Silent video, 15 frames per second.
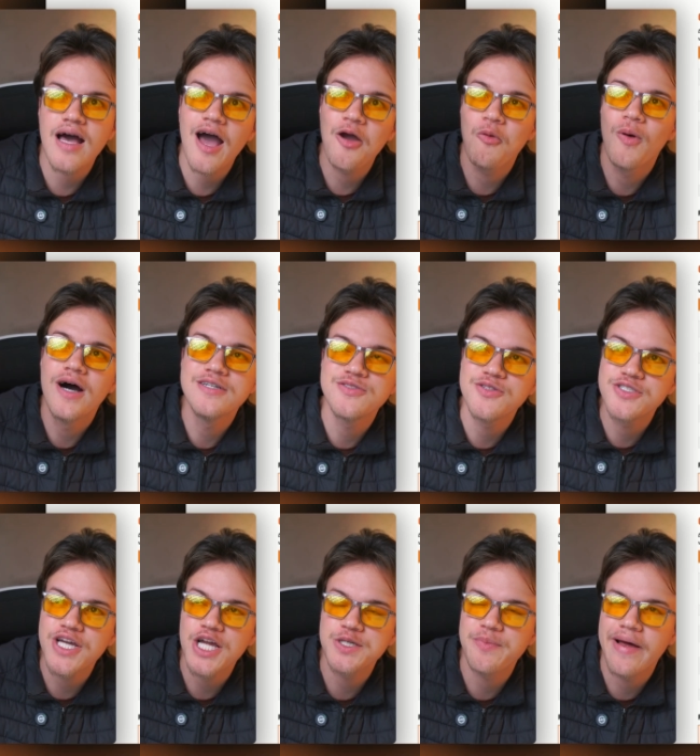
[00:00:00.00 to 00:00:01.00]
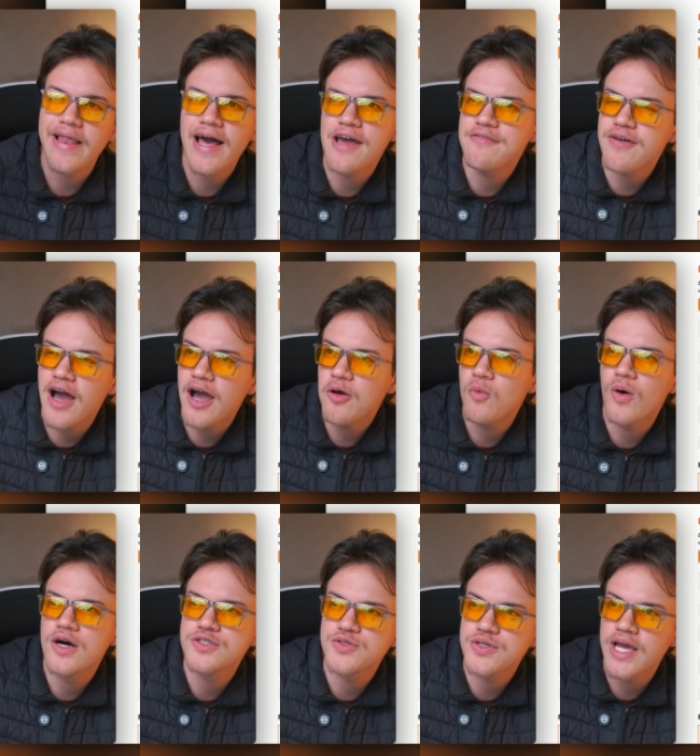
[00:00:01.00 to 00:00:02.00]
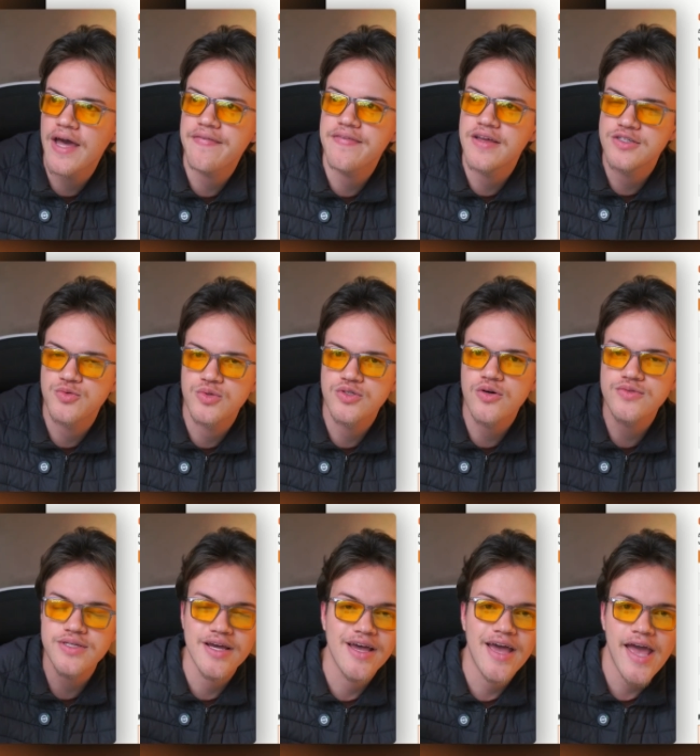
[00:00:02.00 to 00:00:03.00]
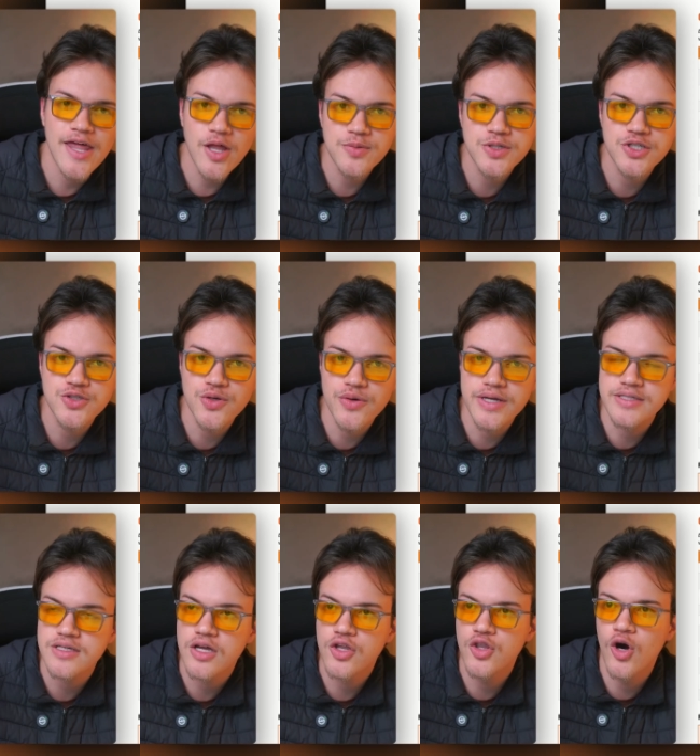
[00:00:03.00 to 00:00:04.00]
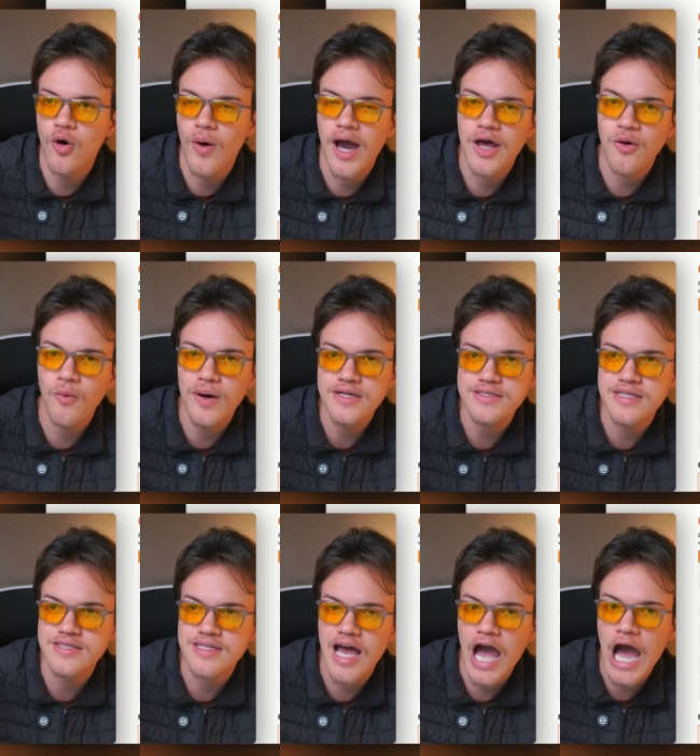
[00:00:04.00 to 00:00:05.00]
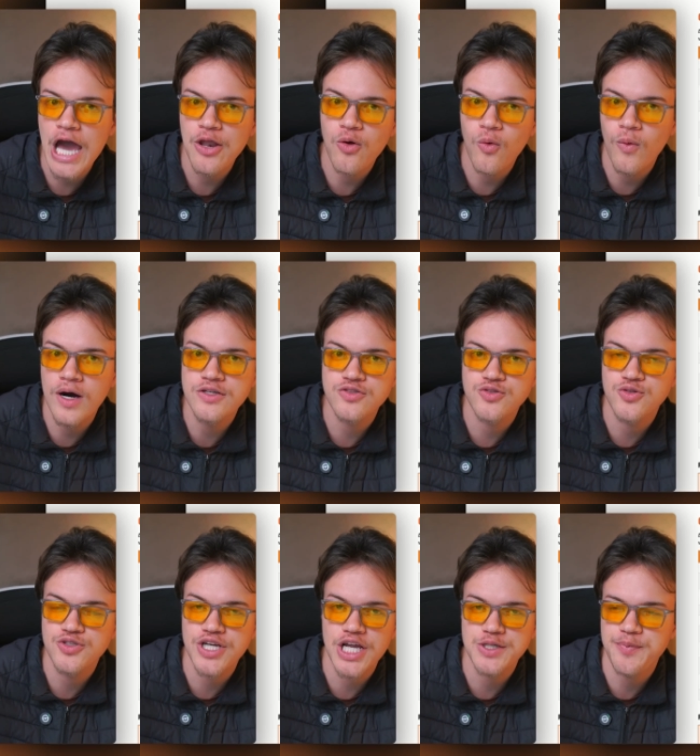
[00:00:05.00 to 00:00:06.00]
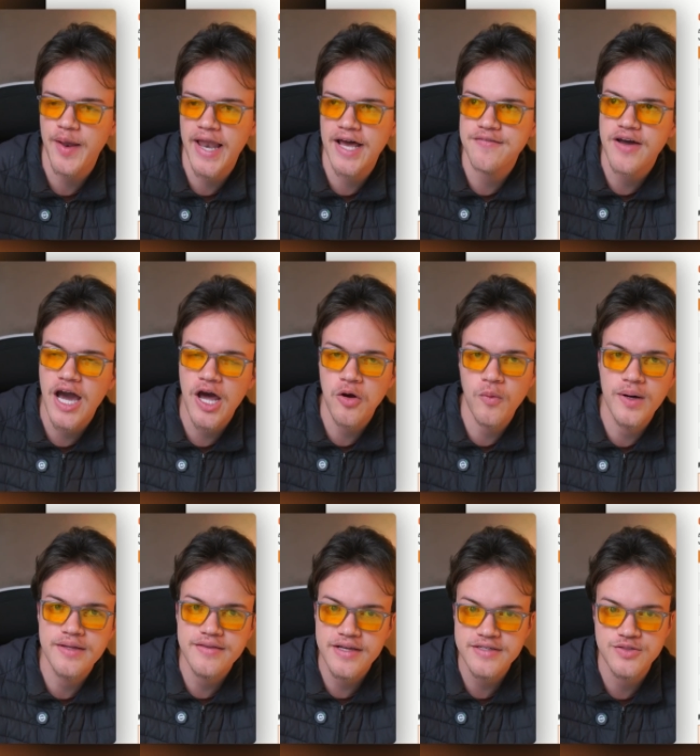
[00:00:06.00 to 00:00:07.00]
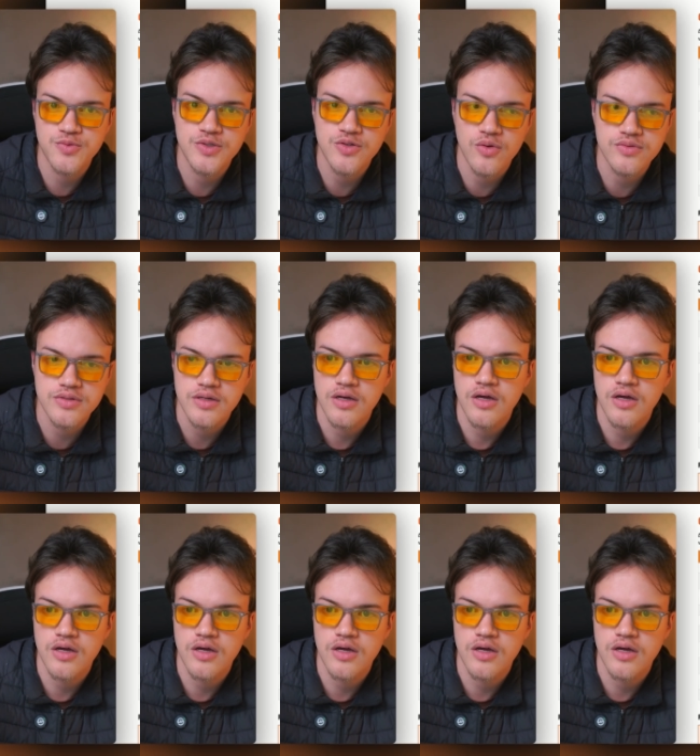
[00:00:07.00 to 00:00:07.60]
I want to change my life. I want to get these results. And option two is, no, I don't want this. I don't want to change my life. I don't want these results.